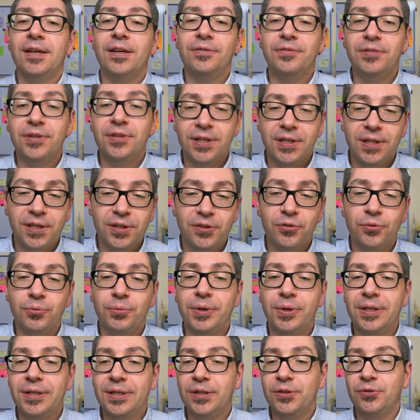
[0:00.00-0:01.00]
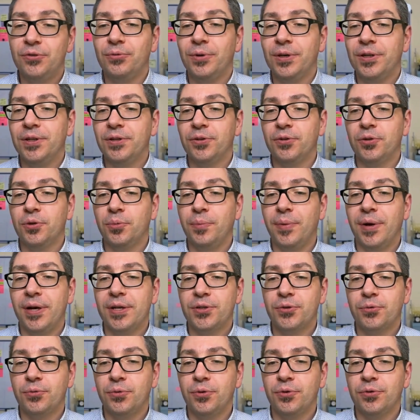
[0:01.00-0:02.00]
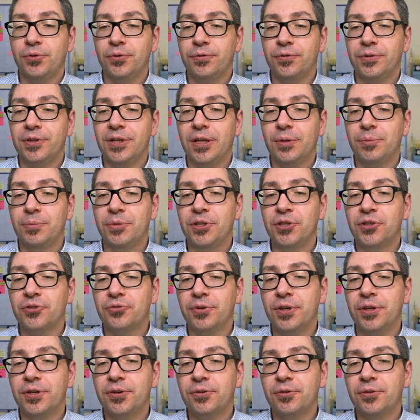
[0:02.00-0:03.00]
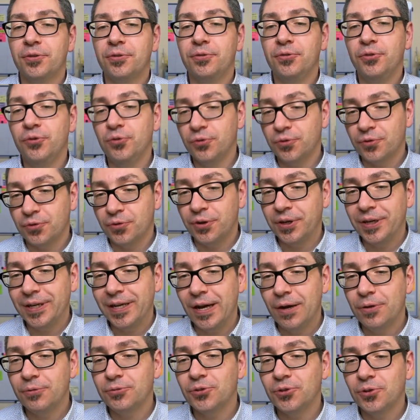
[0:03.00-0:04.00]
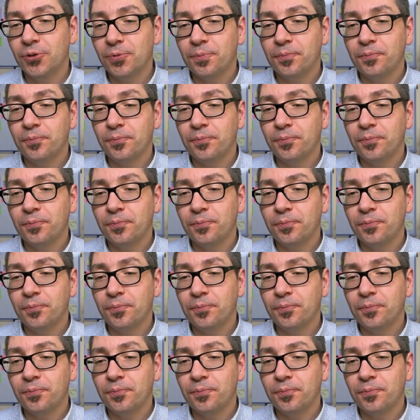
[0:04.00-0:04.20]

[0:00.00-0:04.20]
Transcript: If needed, you will need to enter the password of an administrator user account.